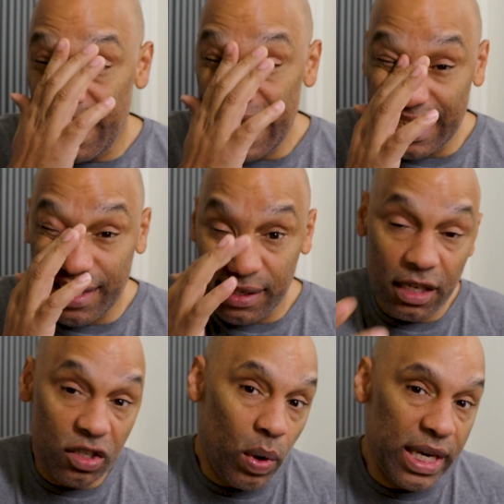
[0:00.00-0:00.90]
And that's the
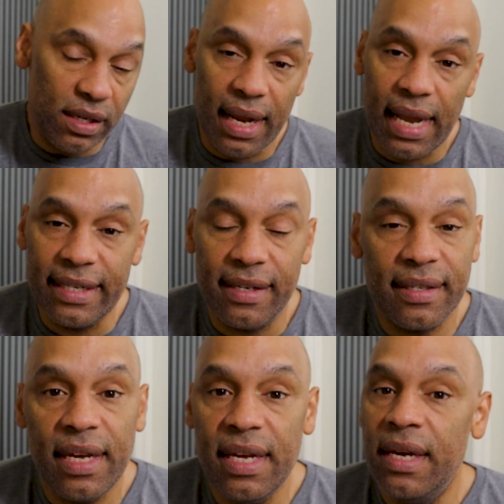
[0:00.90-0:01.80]
situation I like to
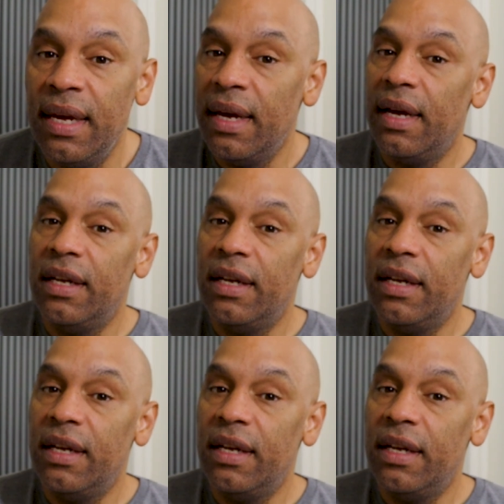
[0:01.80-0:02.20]
see